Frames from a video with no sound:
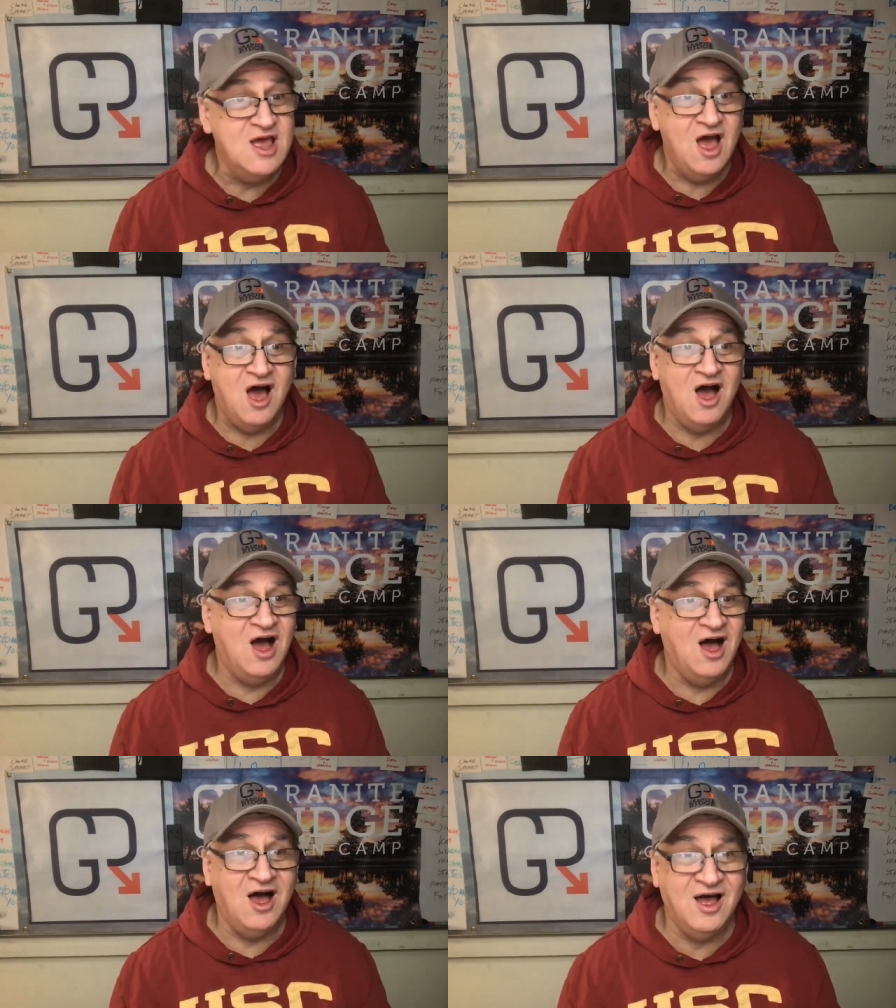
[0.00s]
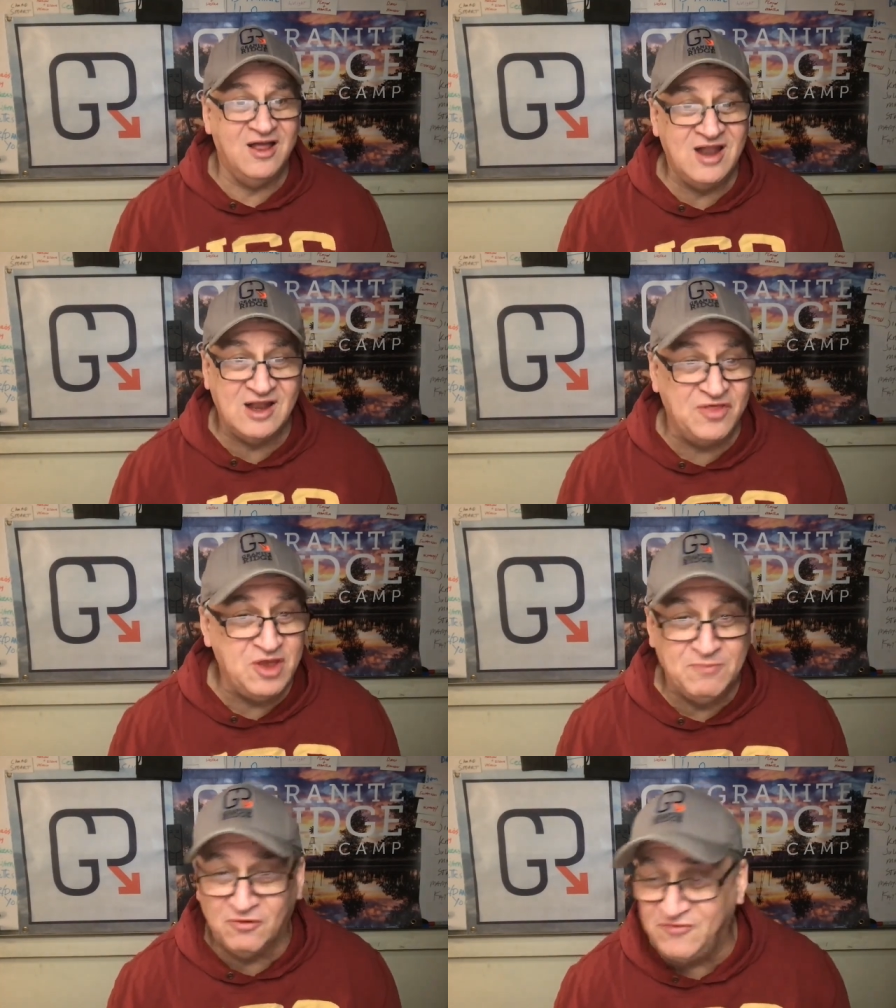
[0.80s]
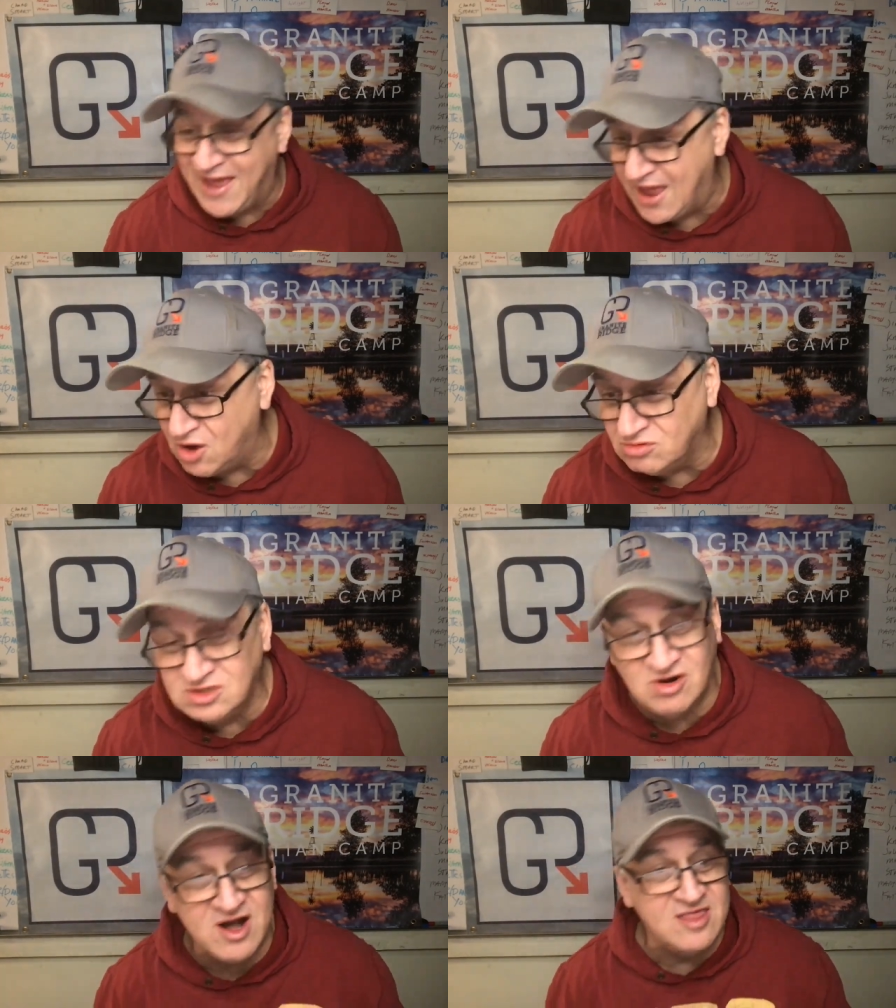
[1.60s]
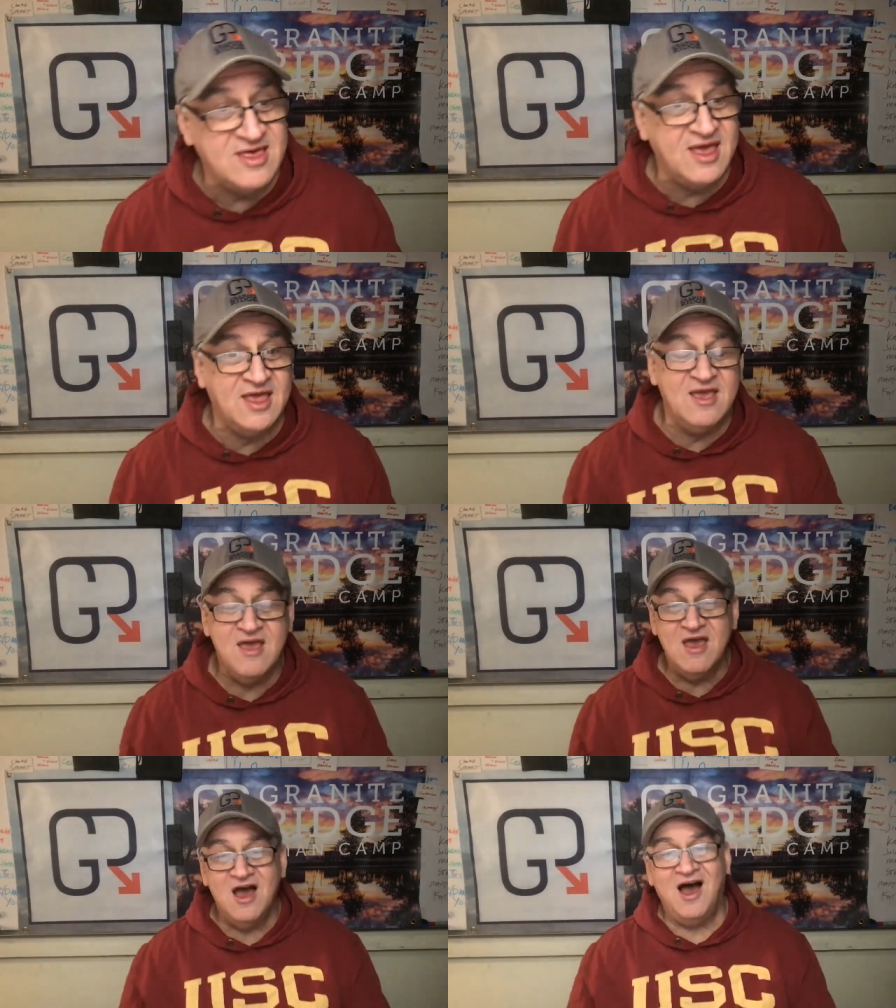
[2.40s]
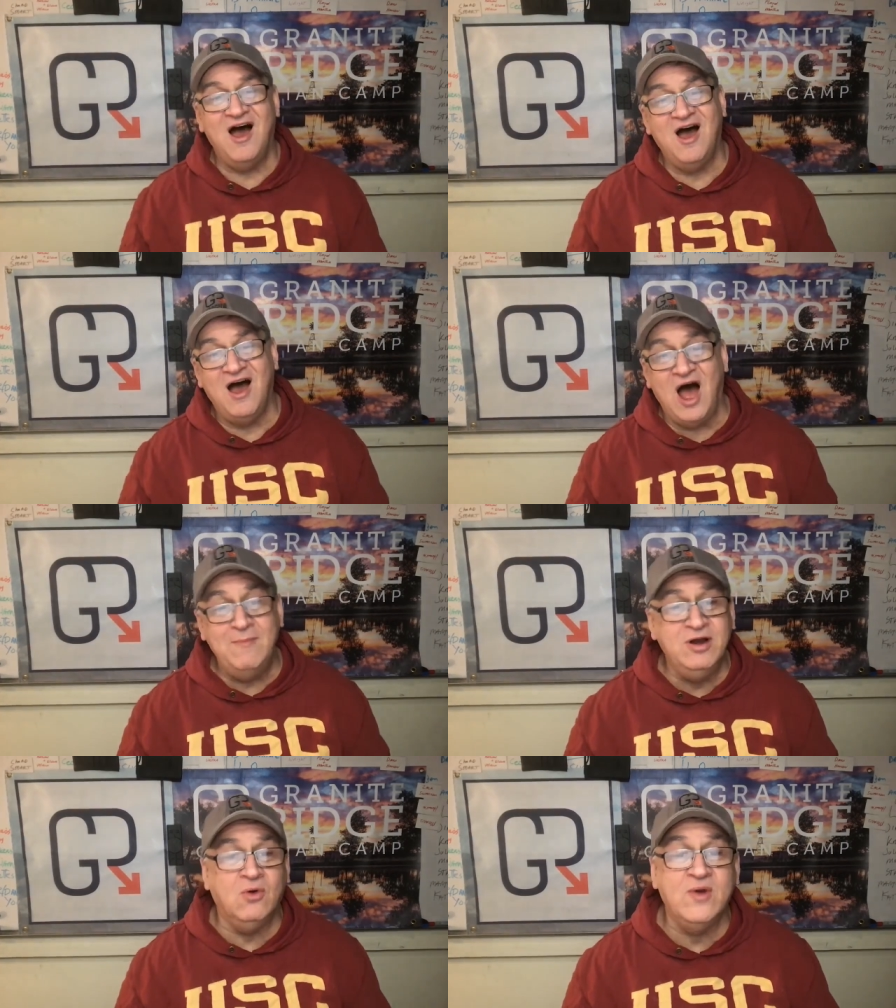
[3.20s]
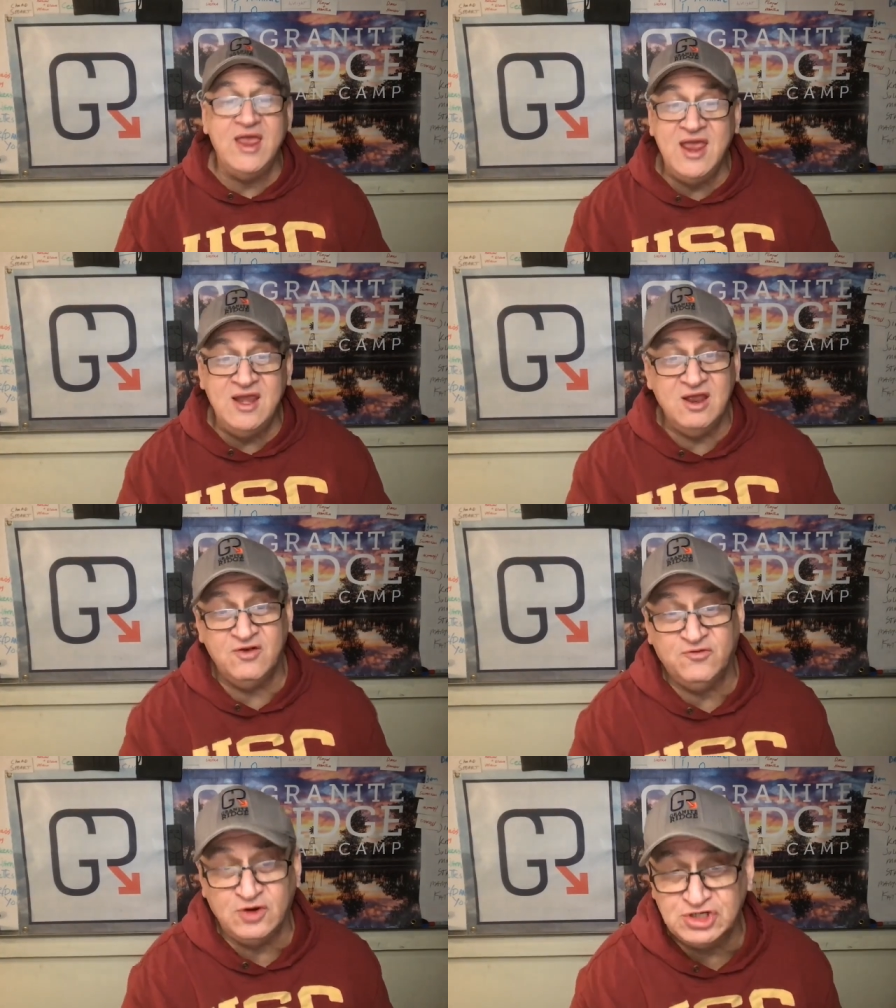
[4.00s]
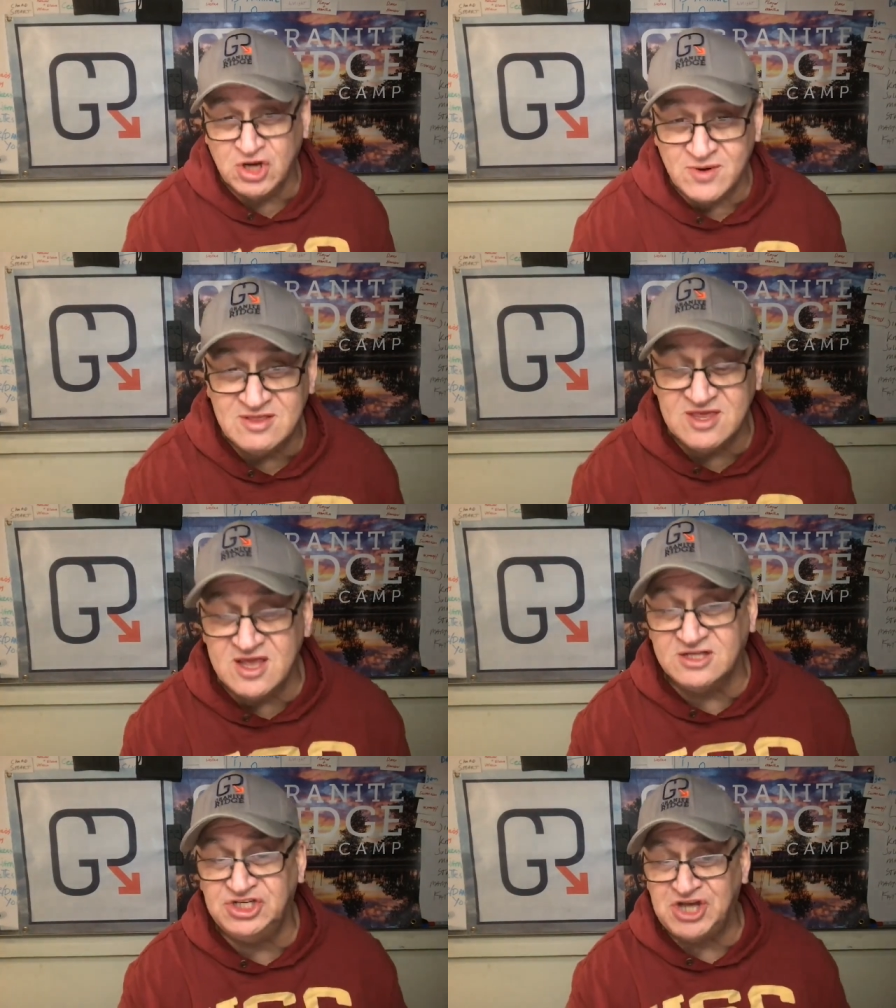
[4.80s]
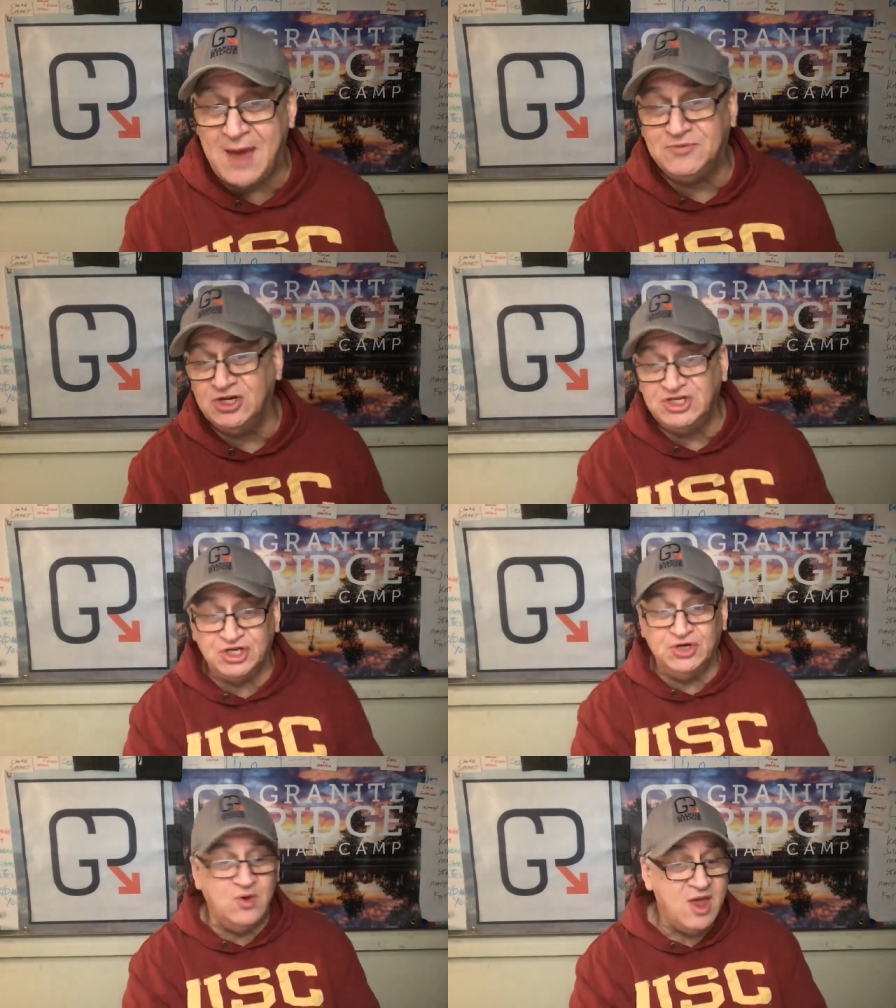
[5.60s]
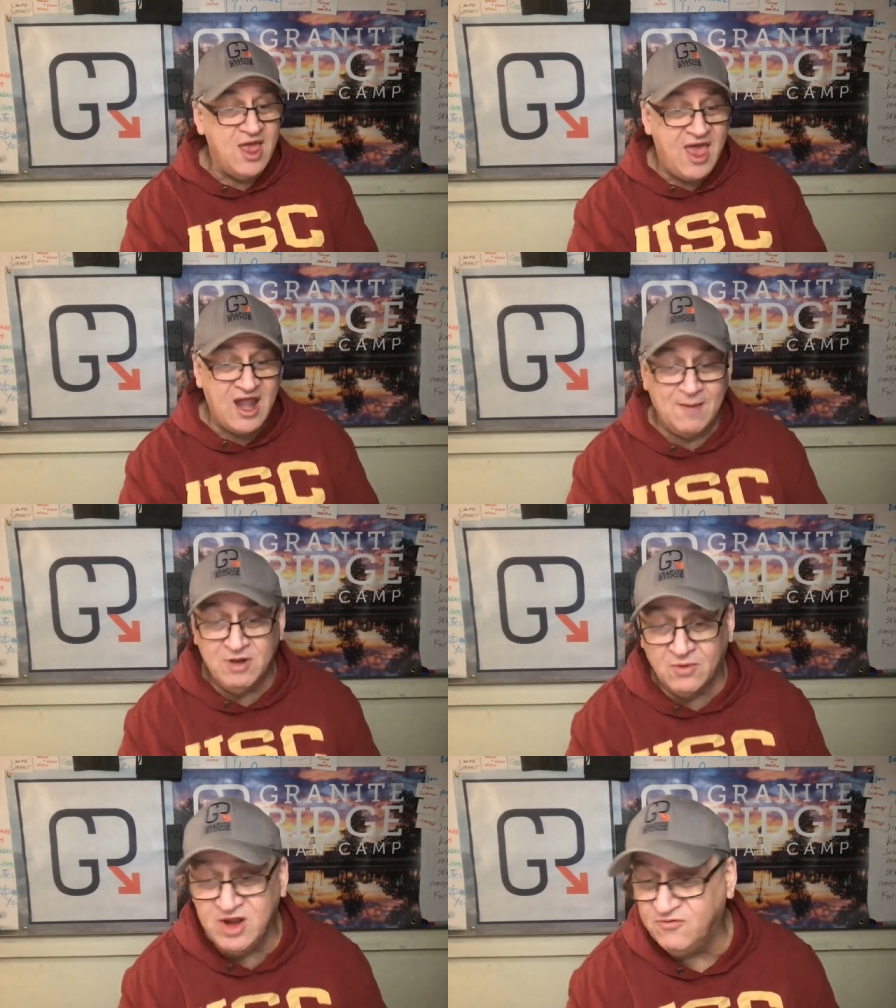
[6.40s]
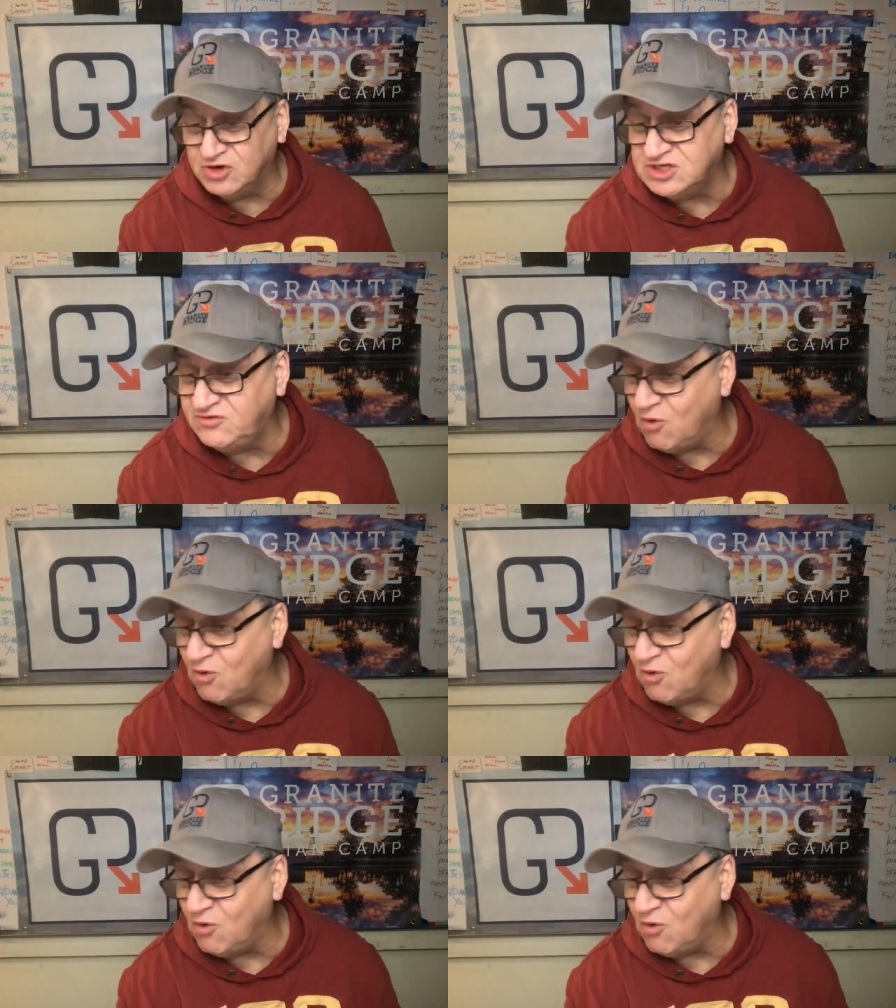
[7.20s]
Uh, nothing profound or anything. Uh, I'm going to read 1 Corinthians chapter 2, and I'm going to read verses 4